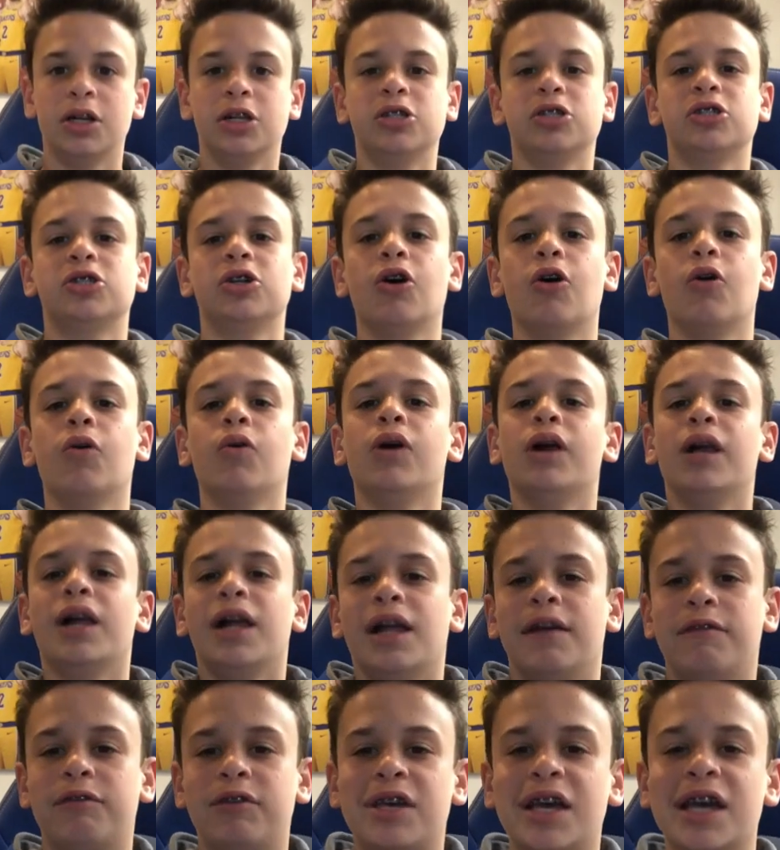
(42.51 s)
So
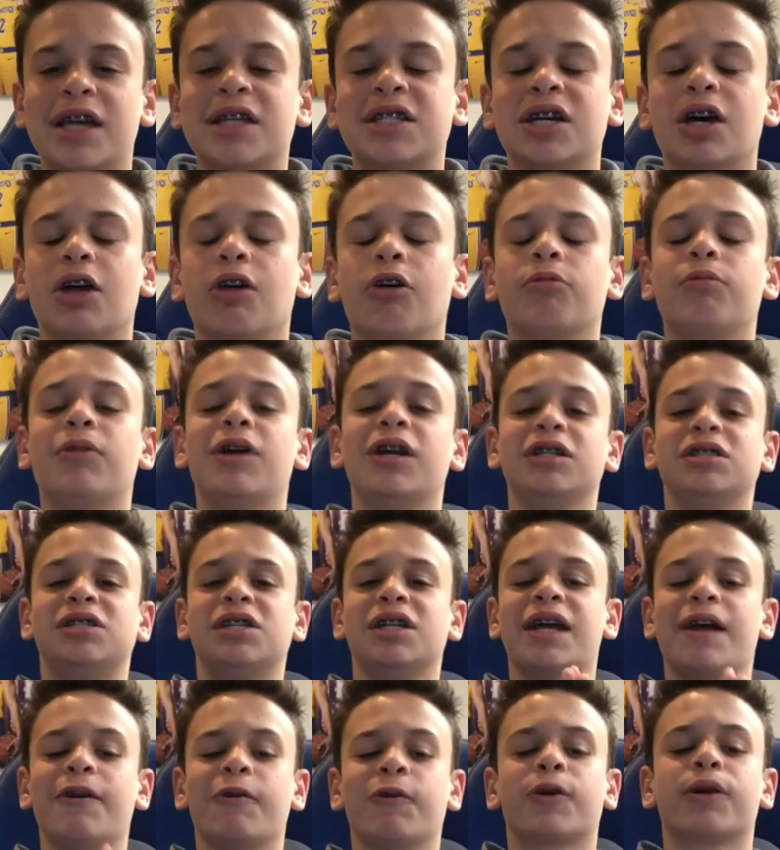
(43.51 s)
if you can't tell already,
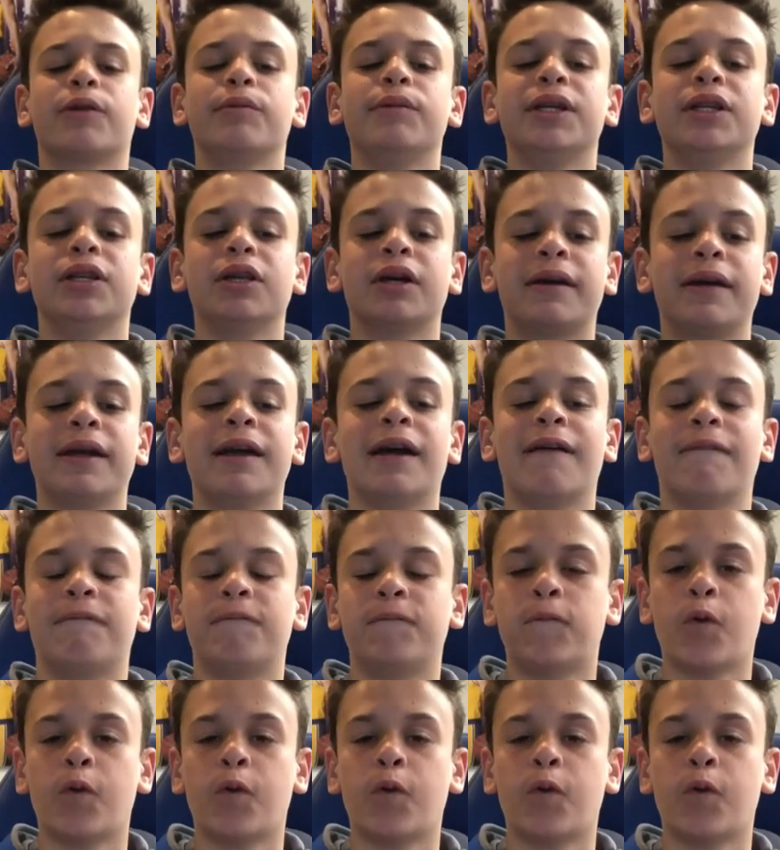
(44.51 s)
today we're going to be looking at